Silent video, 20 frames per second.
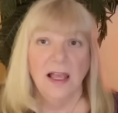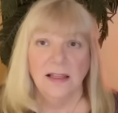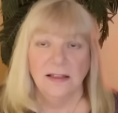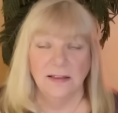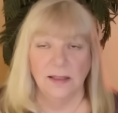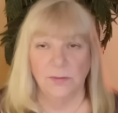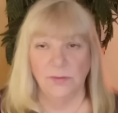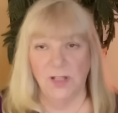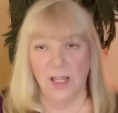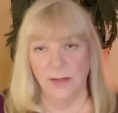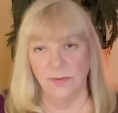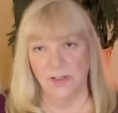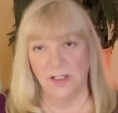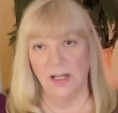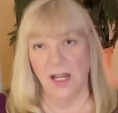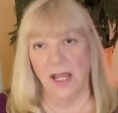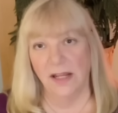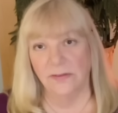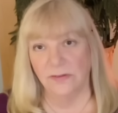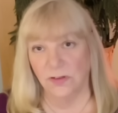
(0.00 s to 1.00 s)
Sometimes the
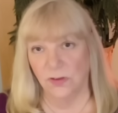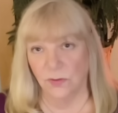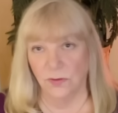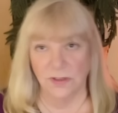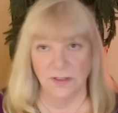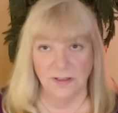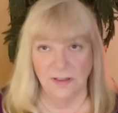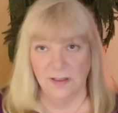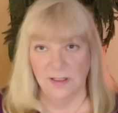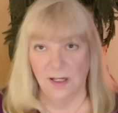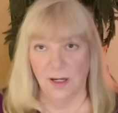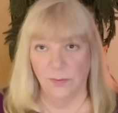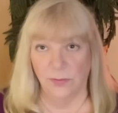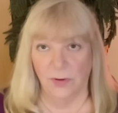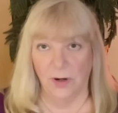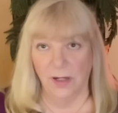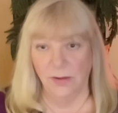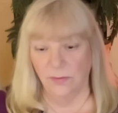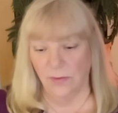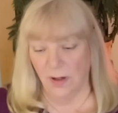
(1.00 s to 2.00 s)
Nine of Swords in the
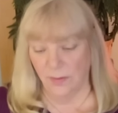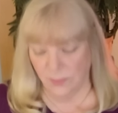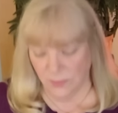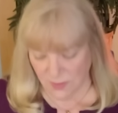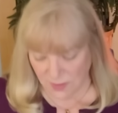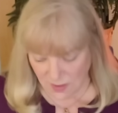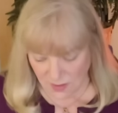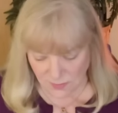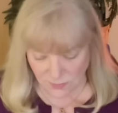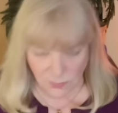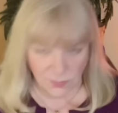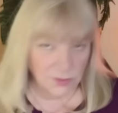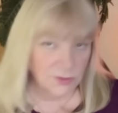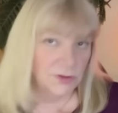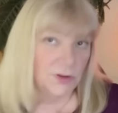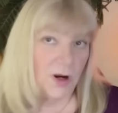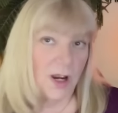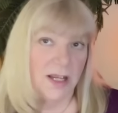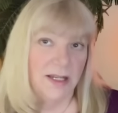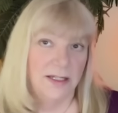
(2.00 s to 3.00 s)
upright represents we're
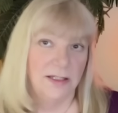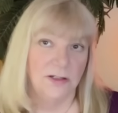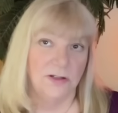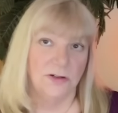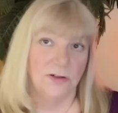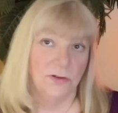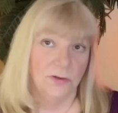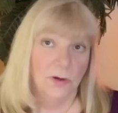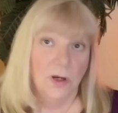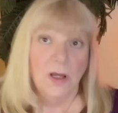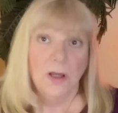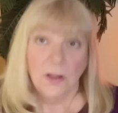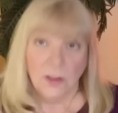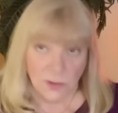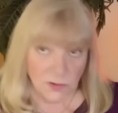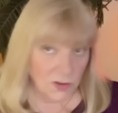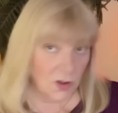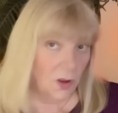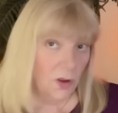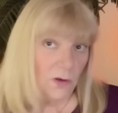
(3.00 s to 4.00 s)
trying to
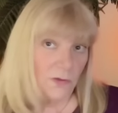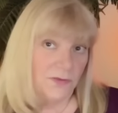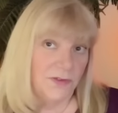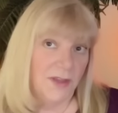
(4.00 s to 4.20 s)
solve